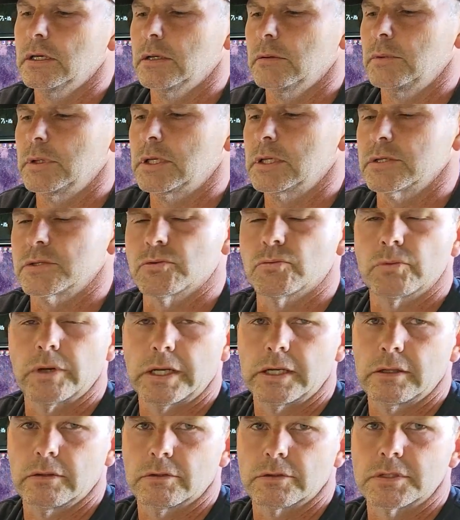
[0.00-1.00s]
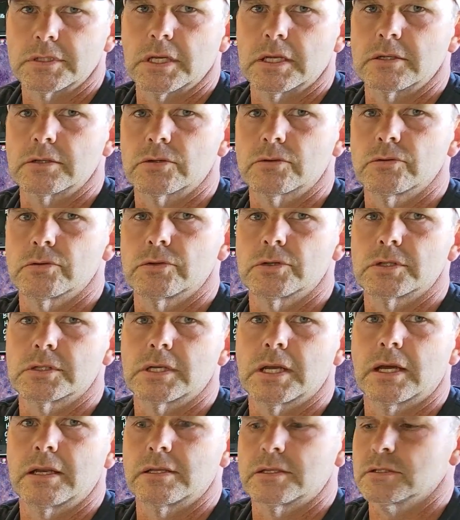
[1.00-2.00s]
because a regular set screw just
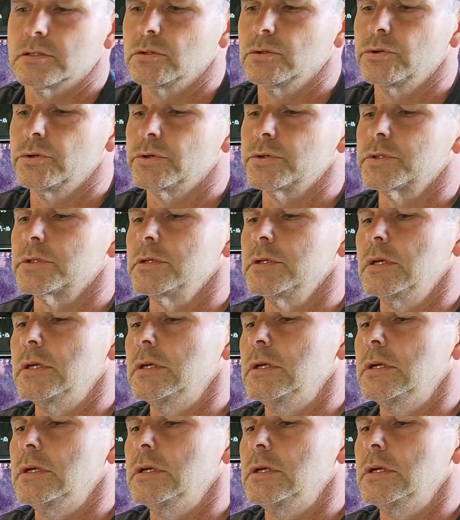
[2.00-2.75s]
kind of is loose.